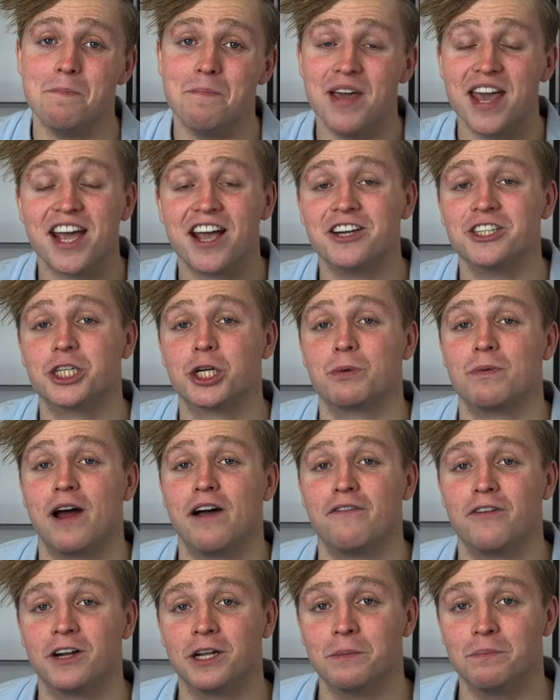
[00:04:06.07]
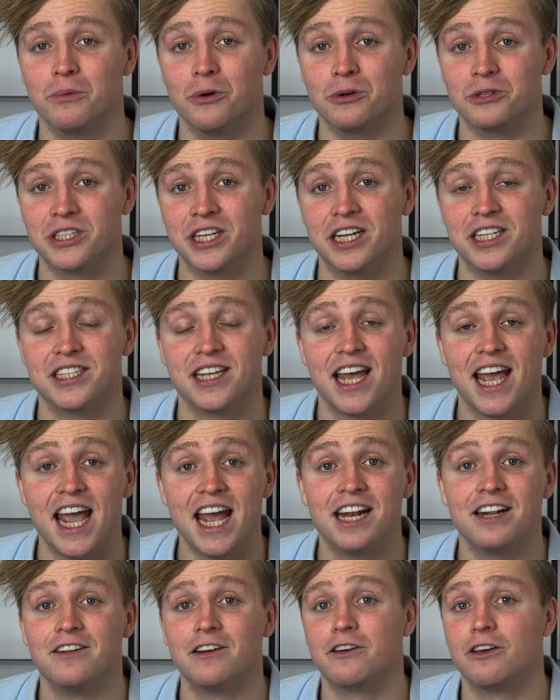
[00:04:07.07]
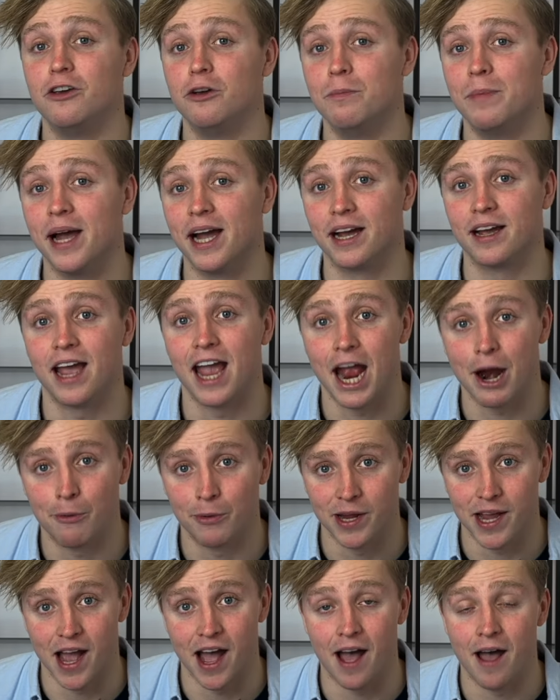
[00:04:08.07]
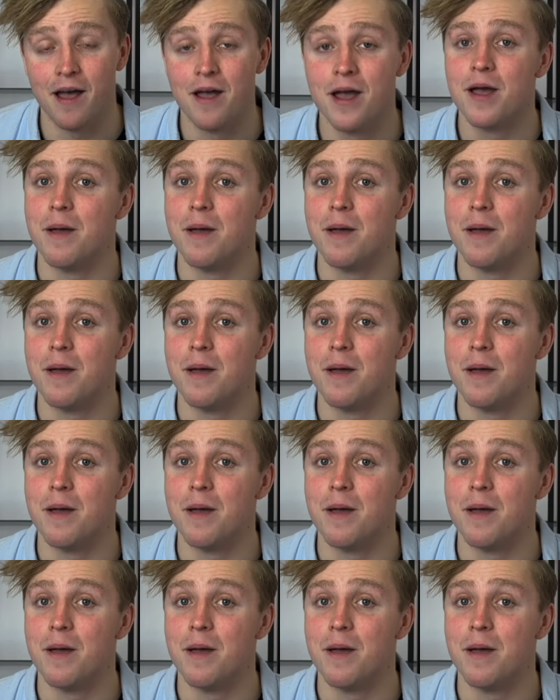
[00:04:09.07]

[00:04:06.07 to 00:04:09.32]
biggest graphite deposit in the Quebec area,